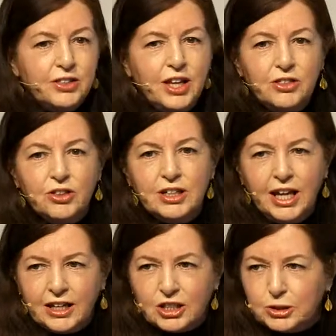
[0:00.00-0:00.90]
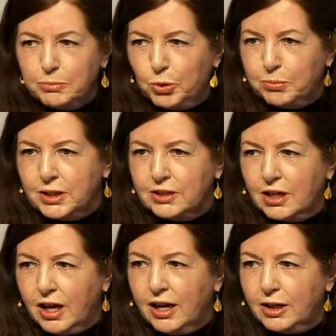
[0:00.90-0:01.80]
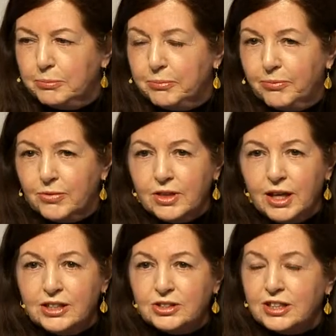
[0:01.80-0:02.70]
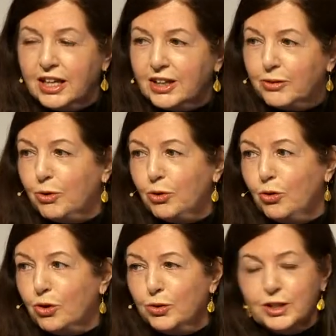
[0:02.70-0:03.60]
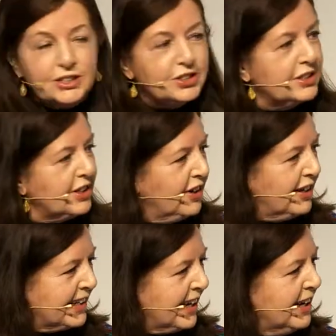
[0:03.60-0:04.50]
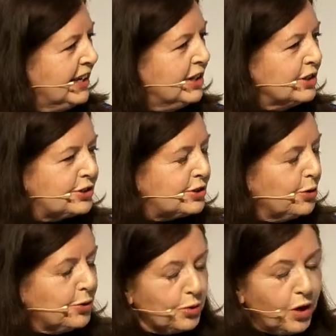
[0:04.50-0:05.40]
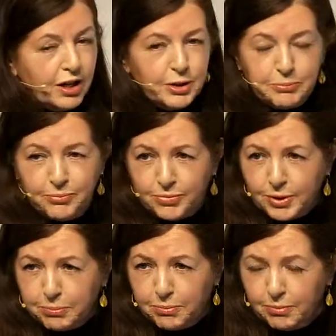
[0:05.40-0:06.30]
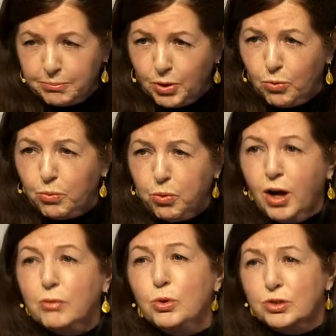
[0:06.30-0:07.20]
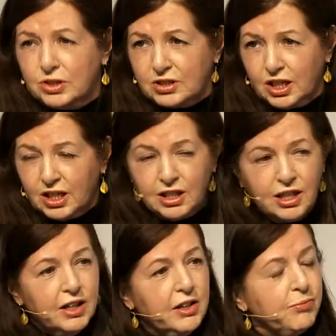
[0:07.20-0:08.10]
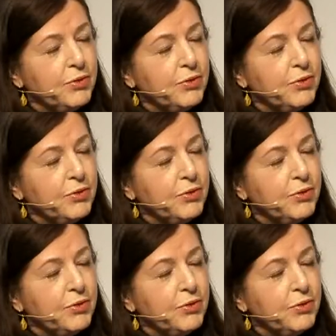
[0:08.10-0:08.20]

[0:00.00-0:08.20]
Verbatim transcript: and then the next moment um, they say that we're all going to die. So, um, but what I would say